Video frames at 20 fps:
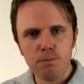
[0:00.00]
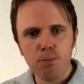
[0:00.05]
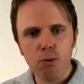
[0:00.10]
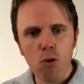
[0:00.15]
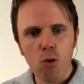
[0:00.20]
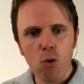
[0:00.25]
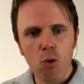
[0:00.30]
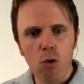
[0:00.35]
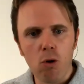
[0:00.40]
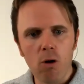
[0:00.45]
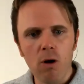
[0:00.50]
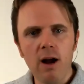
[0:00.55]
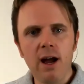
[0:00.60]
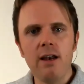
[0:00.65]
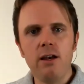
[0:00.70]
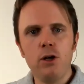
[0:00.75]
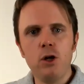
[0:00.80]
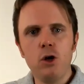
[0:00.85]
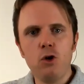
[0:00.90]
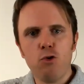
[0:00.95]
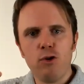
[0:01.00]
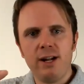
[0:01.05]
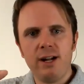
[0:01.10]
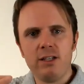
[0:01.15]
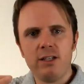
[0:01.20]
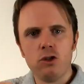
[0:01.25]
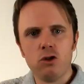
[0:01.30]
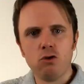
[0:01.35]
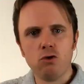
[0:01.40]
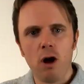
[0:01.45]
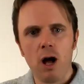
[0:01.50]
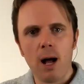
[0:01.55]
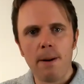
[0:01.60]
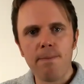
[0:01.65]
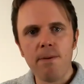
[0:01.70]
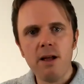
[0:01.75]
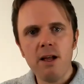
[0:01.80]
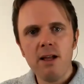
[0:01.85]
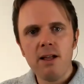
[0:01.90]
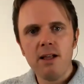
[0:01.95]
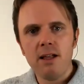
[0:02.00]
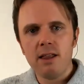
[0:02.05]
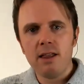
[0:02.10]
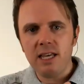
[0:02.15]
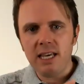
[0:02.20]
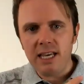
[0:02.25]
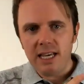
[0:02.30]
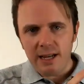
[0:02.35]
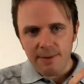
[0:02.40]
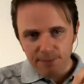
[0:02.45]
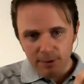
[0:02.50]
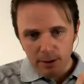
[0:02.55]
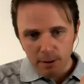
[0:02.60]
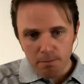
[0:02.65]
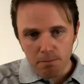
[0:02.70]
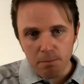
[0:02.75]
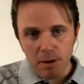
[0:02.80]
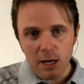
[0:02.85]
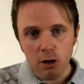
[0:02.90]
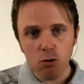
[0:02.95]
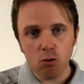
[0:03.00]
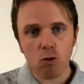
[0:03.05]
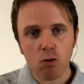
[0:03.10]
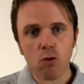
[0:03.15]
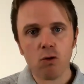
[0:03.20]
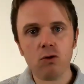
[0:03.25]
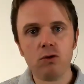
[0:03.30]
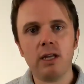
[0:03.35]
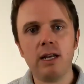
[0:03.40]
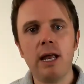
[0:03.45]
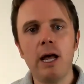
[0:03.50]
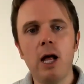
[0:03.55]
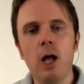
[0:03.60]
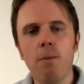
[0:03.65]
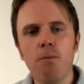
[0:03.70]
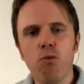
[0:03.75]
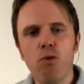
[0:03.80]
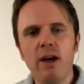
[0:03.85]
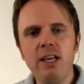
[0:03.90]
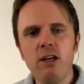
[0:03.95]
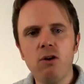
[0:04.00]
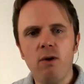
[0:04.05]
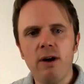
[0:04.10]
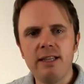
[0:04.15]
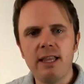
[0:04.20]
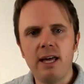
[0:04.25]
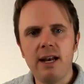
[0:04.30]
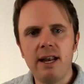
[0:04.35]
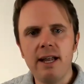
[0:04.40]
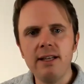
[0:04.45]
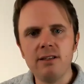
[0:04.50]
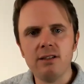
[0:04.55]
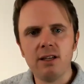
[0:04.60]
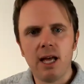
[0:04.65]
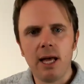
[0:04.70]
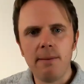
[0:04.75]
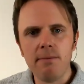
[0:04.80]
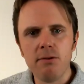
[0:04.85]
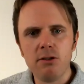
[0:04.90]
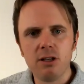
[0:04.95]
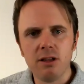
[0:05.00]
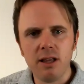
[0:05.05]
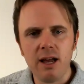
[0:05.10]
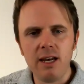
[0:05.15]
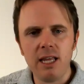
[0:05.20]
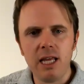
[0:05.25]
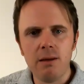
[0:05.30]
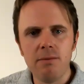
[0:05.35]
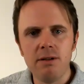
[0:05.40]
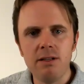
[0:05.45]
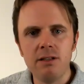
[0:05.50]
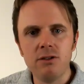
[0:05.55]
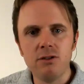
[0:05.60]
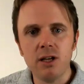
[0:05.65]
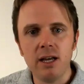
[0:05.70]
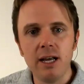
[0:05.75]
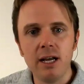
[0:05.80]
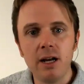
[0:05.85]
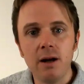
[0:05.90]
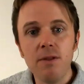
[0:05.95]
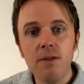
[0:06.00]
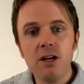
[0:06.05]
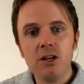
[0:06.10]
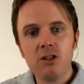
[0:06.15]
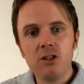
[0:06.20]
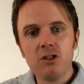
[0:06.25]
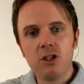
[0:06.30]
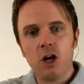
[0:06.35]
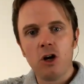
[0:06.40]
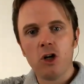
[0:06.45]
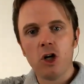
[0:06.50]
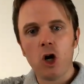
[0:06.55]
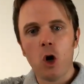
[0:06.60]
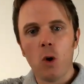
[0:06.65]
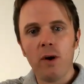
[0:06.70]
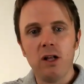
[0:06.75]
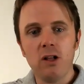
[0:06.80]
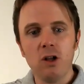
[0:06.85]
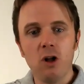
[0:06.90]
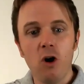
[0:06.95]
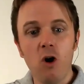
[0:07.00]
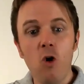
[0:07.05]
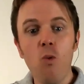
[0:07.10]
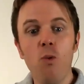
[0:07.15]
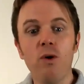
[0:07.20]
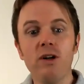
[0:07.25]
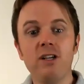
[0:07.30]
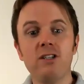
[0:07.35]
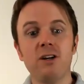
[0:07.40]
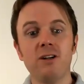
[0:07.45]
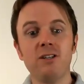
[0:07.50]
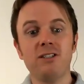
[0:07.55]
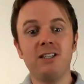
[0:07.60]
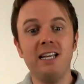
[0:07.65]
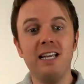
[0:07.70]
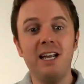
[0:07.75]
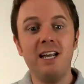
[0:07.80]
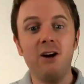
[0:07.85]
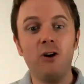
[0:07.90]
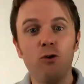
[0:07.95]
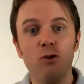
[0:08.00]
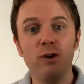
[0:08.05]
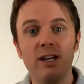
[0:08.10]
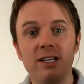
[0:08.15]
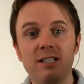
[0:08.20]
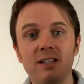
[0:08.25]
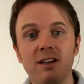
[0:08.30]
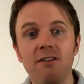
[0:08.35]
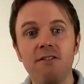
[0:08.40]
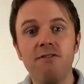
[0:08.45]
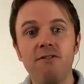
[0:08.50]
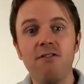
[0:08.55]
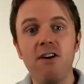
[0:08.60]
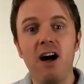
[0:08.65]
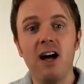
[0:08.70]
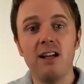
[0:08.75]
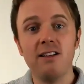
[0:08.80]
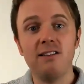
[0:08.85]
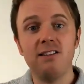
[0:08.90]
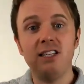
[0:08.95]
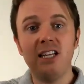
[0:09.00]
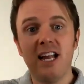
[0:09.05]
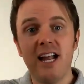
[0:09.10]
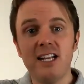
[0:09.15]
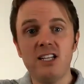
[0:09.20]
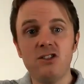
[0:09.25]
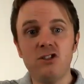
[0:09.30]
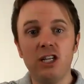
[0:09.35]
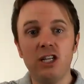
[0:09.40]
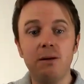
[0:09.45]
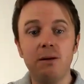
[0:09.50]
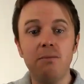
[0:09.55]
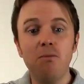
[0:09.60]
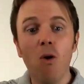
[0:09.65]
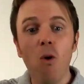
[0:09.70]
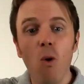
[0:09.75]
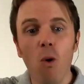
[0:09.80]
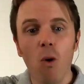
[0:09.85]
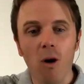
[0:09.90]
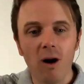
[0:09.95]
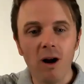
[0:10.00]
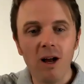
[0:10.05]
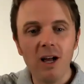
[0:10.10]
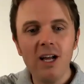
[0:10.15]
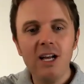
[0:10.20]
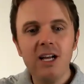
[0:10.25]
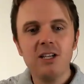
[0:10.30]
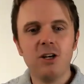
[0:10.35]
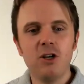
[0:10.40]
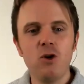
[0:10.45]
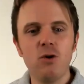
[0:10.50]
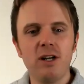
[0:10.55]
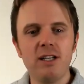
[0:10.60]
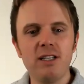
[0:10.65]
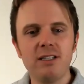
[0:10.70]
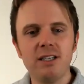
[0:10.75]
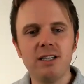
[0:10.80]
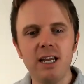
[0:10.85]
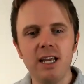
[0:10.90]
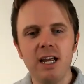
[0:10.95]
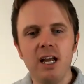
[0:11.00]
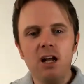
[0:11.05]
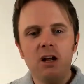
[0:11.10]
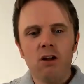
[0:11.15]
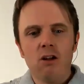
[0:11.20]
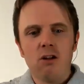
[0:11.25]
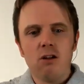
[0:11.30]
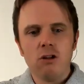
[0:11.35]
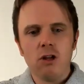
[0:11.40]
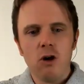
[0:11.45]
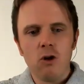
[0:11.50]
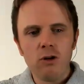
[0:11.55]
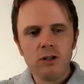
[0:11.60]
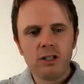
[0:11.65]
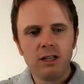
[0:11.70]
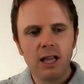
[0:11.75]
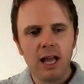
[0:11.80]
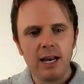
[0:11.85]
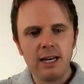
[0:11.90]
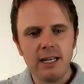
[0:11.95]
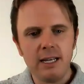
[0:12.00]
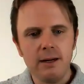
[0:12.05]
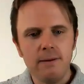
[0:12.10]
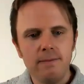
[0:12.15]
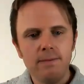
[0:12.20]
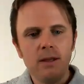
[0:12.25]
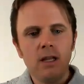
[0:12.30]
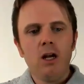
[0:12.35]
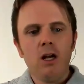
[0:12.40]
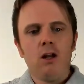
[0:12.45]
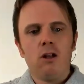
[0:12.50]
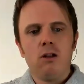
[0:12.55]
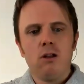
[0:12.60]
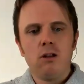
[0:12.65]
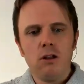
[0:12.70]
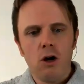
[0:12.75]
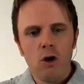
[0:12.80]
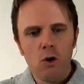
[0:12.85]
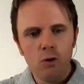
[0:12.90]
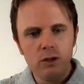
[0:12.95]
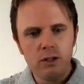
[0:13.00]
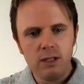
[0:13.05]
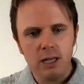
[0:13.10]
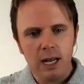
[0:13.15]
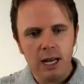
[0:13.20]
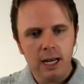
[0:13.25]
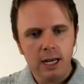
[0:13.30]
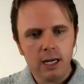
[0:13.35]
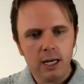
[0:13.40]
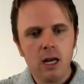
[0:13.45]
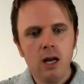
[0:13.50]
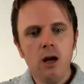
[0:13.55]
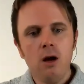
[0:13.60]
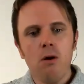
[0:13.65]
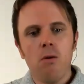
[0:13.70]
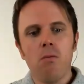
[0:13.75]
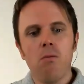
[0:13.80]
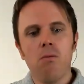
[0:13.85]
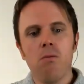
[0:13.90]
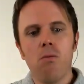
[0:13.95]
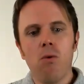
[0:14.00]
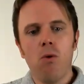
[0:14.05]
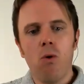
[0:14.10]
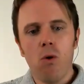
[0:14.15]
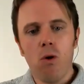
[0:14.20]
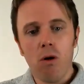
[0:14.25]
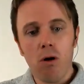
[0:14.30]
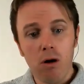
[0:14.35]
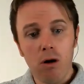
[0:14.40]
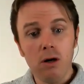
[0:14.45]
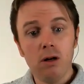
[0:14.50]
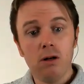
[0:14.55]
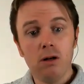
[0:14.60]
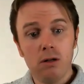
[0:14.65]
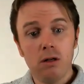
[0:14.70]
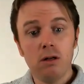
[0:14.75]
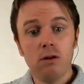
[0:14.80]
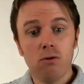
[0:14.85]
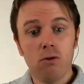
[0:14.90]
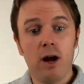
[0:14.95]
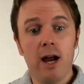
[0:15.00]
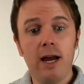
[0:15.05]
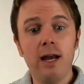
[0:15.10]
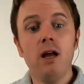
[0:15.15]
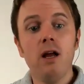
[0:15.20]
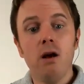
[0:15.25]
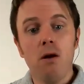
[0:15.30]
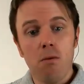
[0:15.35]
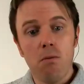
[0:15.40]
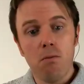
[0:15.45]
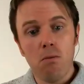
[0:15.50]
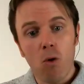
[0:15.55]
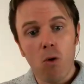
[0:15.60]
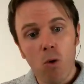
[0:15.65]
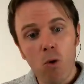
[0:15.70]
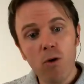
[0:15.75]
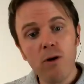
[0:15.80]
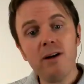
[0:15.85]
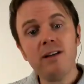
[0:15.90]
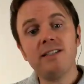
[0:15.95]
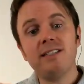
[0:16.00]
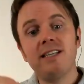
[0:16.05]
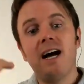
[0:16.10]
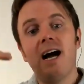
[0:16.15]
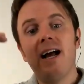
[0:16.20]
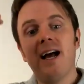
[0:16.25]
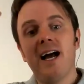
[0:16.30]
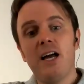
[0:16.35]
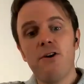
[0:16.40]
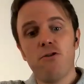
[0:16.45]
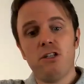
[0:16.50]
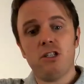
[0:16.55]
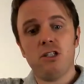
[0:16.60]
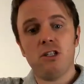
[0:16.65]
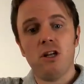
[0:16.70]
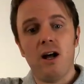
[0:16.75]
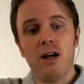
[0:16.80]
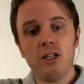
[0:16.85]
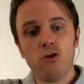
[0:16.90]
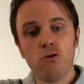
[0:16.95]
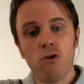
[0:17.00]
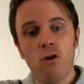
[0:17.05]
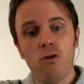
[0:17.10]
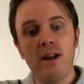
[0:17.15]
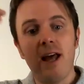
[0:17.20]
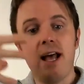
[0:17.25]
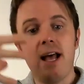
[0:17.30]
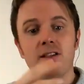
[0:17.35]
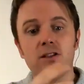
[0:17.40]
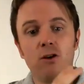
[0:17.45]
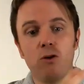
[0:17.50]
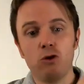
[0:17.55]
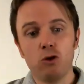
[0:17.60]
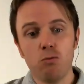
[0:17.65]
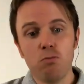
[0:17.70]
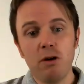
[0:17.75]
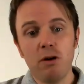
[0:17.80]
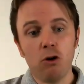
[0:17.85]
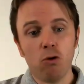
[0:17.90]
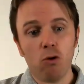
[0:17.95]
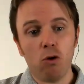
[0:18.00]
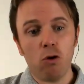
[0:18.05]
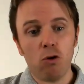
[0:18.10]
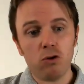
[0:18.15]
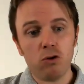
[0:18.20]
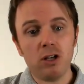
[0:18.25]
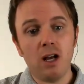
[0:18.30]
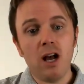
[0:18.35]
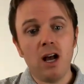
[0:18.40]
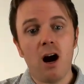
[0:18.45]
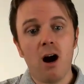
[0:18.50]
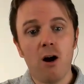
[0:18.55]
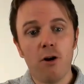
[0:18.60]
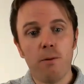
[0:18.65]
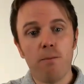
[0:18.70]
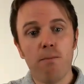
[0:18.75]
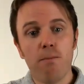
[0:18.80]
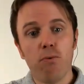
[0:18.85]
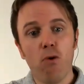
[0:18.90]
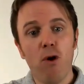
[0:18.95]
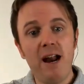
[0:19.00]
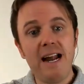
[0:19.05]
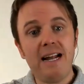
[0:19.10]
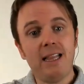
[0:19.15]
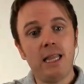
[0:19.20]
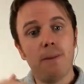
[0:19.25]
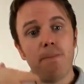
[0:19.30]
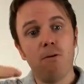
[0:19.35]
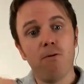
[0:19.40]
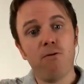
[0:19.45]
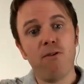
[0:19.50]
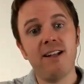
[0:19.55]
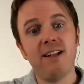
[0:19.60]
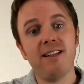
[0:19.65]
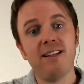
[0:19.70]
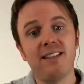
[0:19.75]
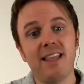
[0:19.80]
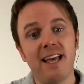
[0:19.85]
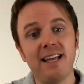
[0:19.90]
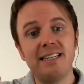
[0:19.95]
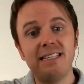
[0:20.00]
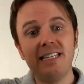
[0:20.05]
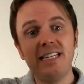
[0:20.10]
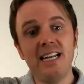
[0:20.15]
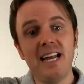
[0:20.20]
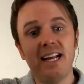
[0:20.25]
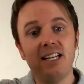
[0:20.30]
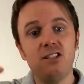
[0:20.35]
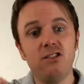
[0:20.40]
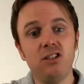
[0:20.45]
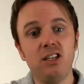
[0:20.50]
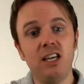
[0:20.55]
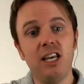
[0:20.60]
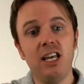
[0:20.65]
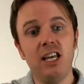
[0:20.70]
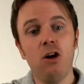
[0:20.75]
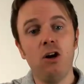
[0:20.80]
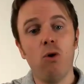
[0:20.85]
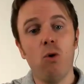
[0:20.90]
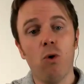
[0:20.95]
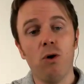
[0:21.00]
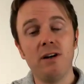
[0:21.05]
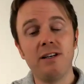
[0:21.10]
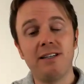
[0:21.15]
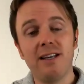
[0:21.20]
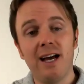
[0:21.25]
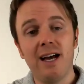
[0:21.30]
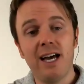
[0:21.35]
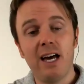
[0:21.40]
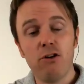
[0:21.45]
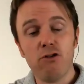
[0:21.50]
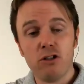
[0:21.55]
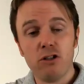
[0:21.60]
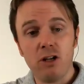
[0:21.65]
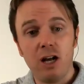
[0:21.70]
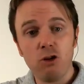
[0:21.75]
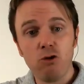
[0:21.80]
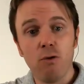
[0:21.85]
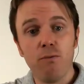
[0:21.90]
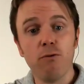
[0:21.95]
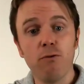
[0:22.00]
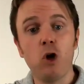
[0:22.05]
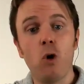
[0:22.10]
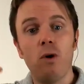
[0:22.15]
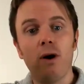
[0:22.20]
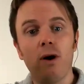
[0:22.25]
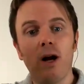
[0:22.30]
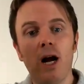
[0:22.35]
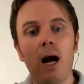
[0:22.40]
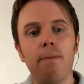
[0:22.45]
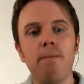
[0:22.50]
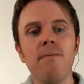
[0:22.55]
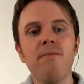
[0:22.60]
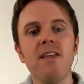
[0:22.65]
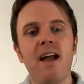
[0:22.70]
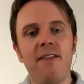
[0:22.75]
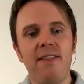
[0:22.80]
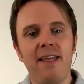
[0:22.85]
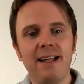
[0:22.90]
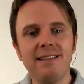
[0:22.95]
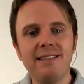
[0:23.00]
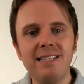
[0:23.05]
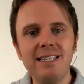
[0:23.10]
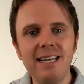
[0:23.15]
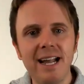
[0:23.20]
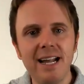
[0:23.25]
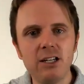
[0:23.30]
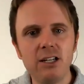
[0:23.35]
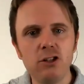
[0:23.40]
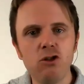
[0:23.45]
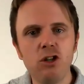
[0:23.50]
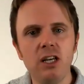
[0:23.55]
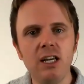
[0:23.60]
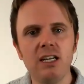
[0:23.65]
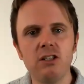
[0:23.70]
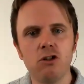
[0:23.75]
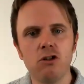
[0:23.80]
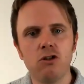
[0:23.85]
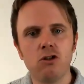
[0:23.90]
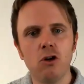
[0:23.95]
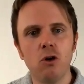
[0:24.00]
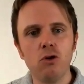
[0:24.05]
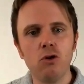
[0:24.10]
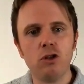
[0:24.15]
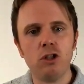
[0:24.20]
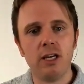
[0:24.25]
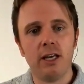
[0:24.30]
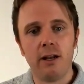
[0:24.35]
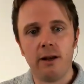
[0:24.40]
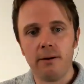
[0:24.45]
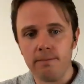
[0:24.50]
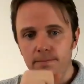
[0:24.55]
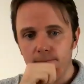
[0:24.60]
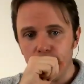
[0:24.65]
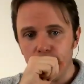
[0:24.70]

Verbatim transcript: poor and nutrients drop, the minerals that help regulate that enzyme, selenium and zinc, start going low, which starts to increase a D H T more. So you can see low selenium, low zinc, more, right? More dihydrotestosterone, as those minerals are the brake that prevents that D H T or dihydrotestosterone from going up. And that D H T is associated